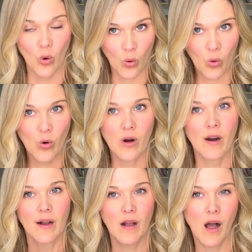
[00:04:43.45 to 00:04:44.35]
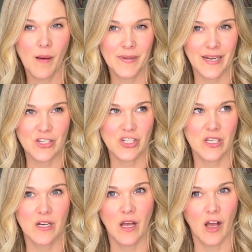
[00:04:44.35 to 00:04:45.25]
or a
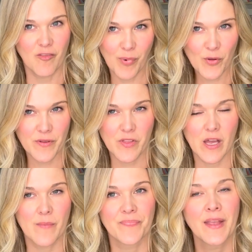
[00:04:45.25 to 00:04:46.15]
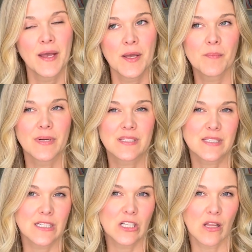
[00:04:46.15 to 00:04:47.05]
combination of both of them but
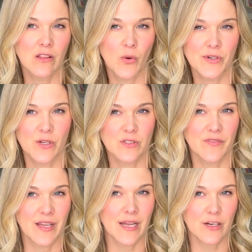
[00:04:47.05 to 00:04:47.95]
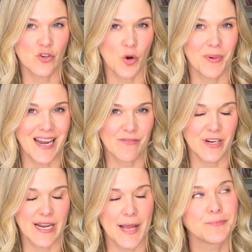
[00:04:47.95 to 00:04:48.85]
still a lower dose of gonadotropin
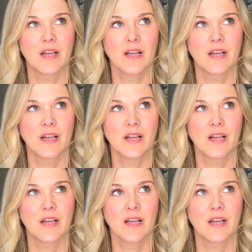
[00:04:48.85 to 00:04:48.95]
every day.